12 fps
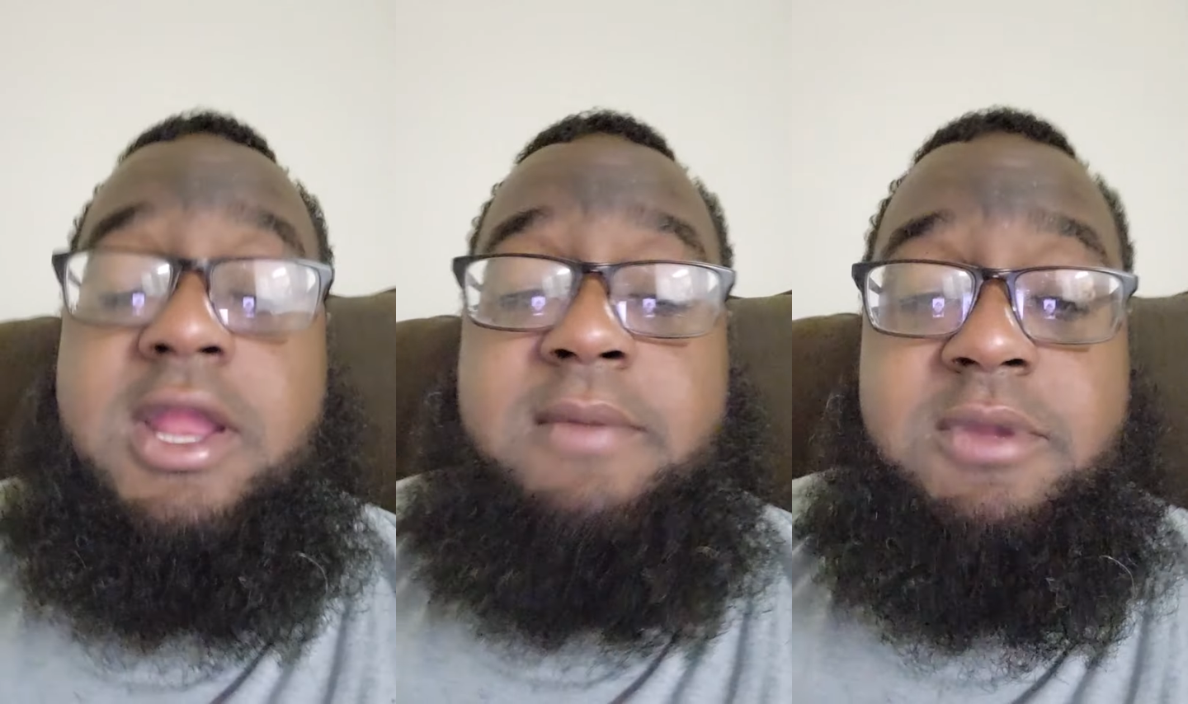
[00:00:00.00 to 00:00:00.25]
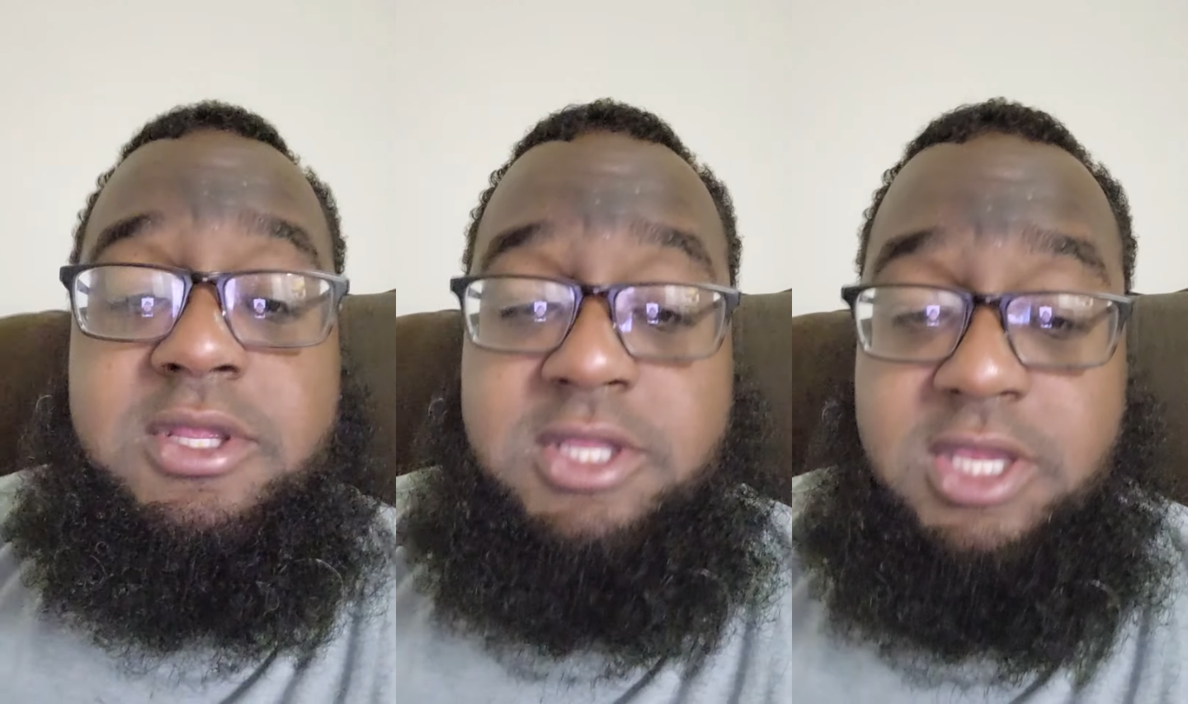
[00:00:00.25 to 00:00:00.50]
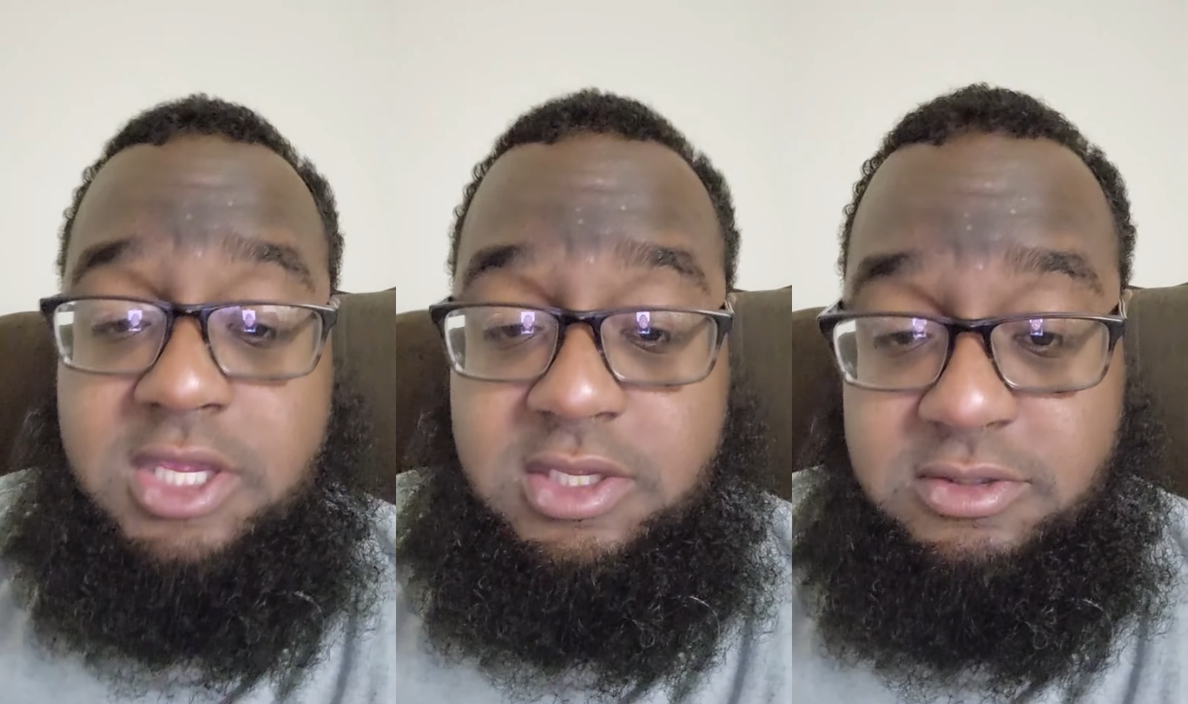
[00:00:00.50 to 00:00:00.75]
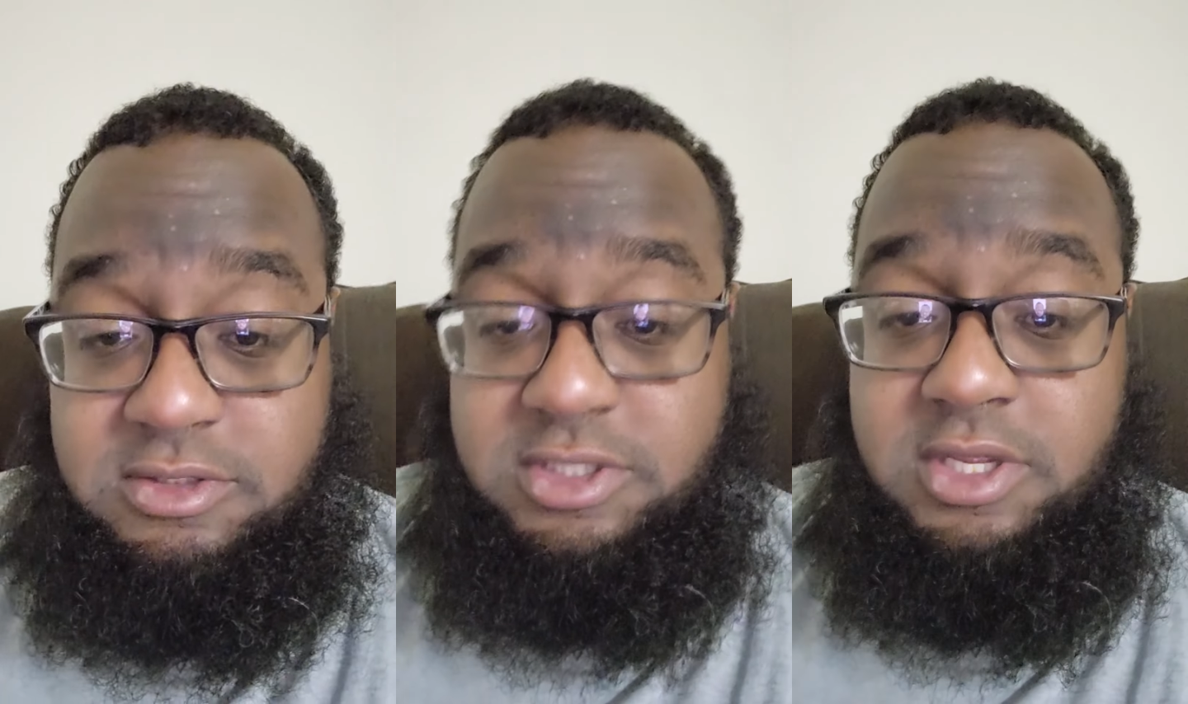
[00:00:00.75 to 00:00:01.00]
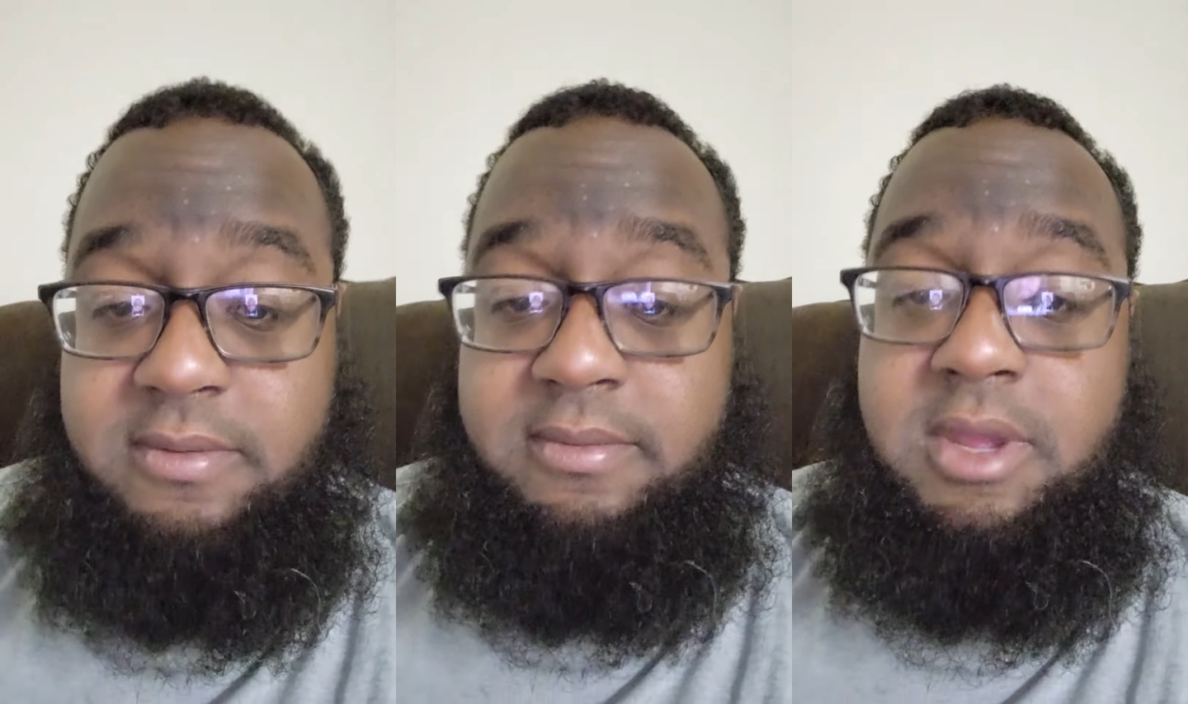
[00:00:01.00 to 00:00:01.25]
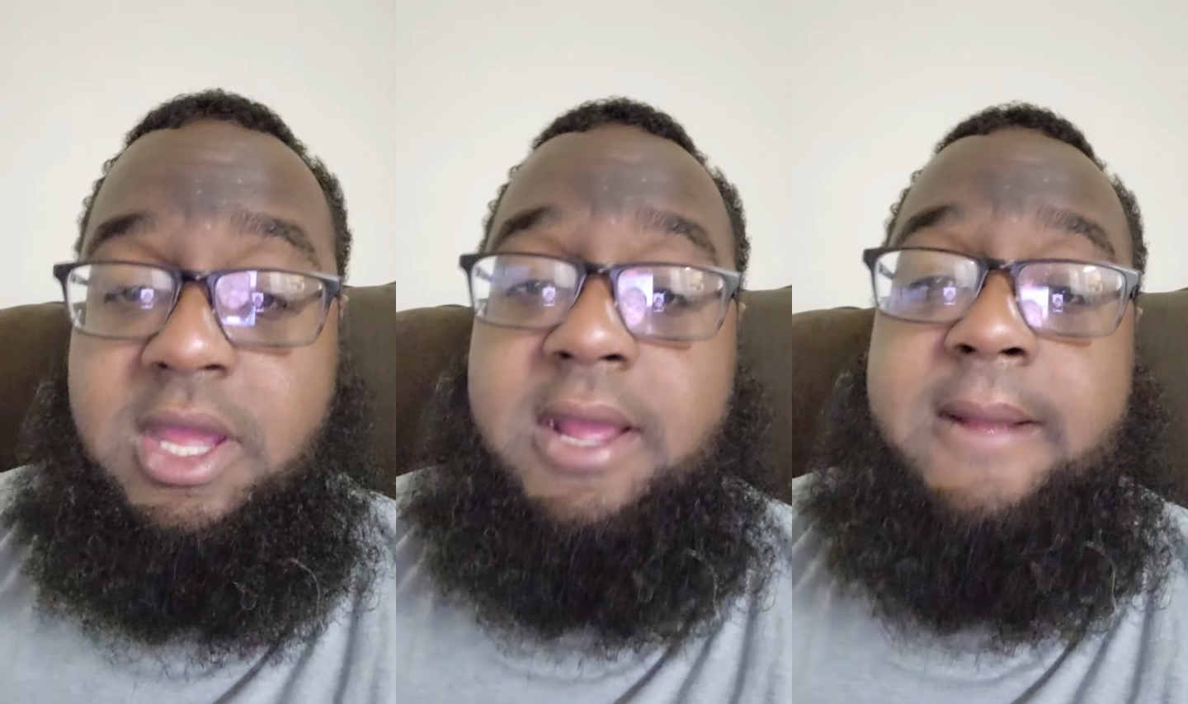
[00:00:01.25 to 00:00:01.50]
Let me tell you
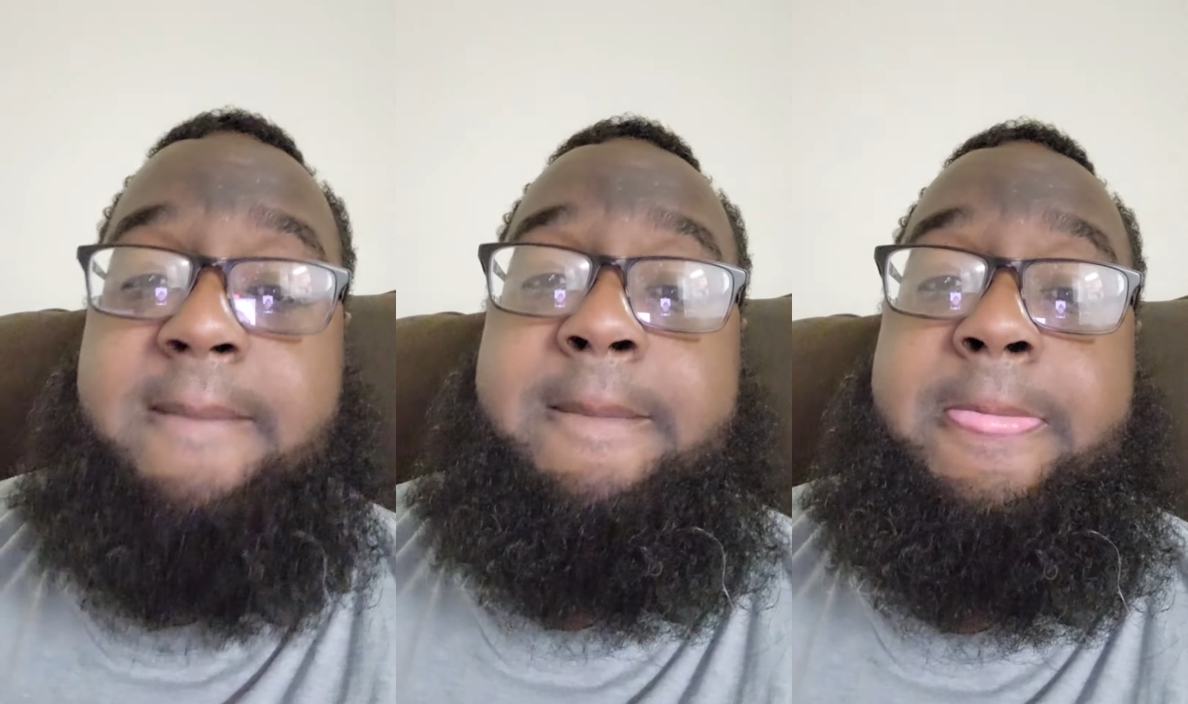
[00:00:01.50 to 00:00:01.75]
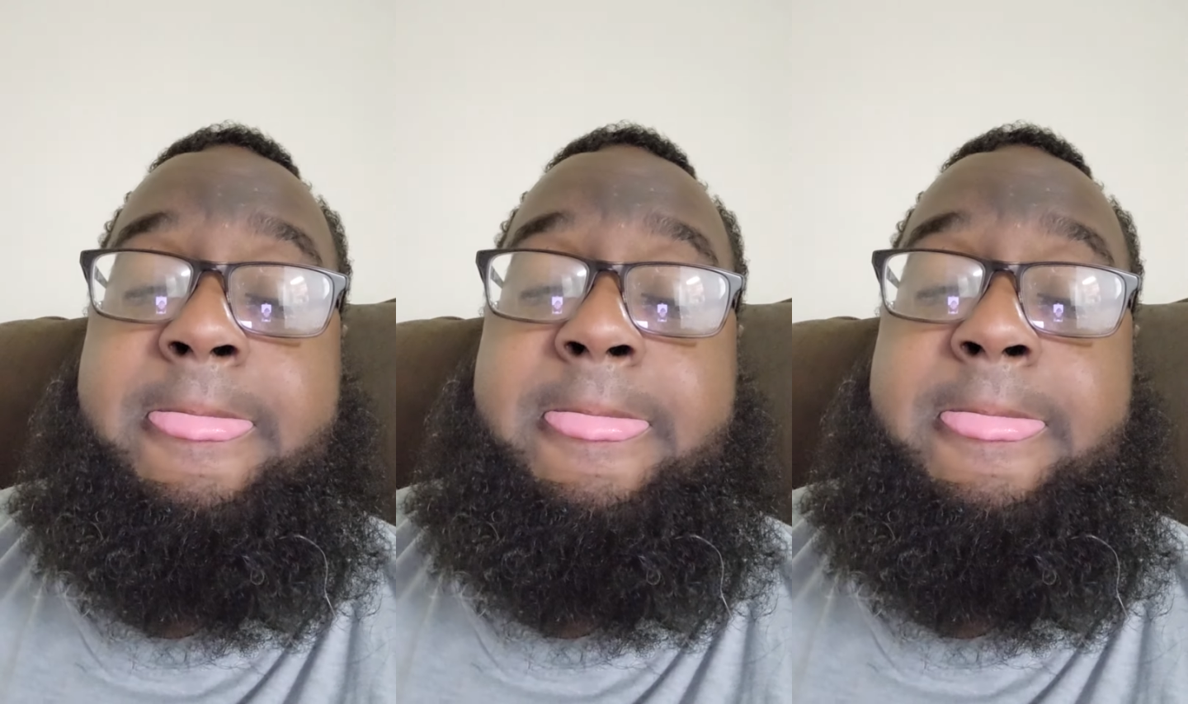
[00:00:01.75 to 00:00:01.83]
something, man.